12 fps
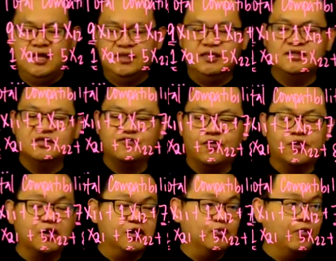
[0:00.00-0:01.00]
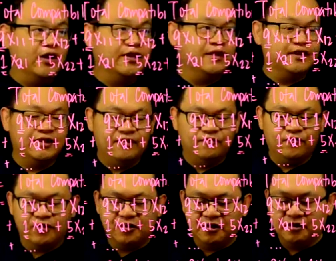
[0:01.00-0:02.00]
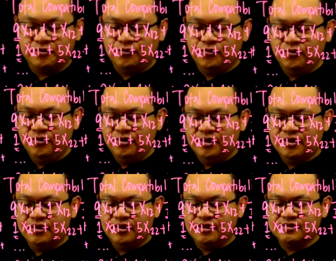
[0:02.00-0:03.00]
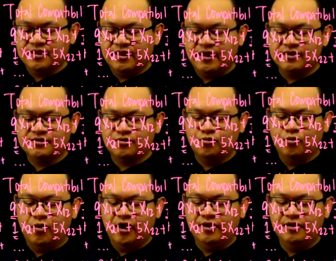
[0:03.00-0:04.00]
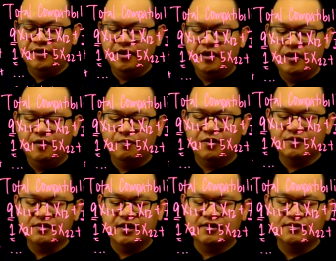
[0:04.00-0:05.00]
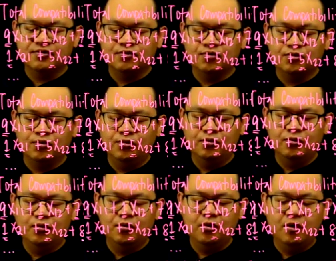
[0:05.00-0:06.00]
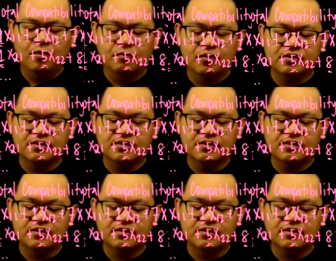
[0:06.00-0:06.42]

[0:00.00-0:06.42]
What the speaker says: This is for girl 1. For girl 2, it's an x21 plus x22 plus